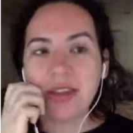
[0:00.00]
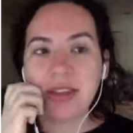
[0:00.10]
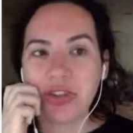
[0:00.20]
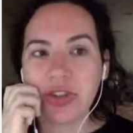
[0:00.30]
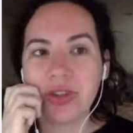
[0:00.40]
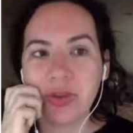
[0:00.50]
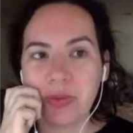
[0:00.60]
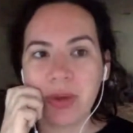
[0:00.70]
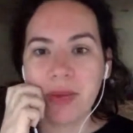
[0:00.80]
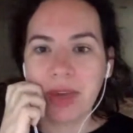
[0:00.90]
such as
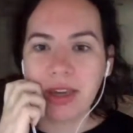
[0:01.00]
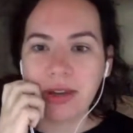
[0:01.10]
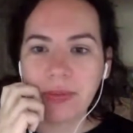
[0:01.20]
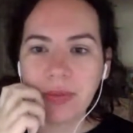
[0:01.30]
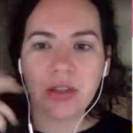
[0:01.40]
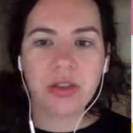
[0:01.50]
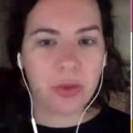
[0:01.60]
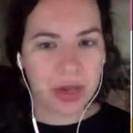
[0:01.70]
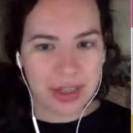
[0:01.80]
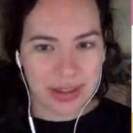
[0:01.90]
Zoom bombing.
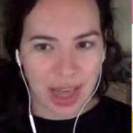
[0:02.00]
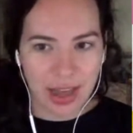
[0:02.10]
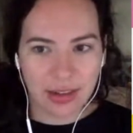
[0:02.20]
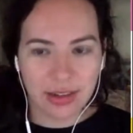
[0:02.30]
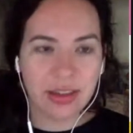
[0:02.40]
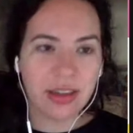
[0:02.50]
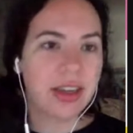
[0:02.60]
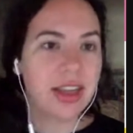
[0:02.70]
So what is that?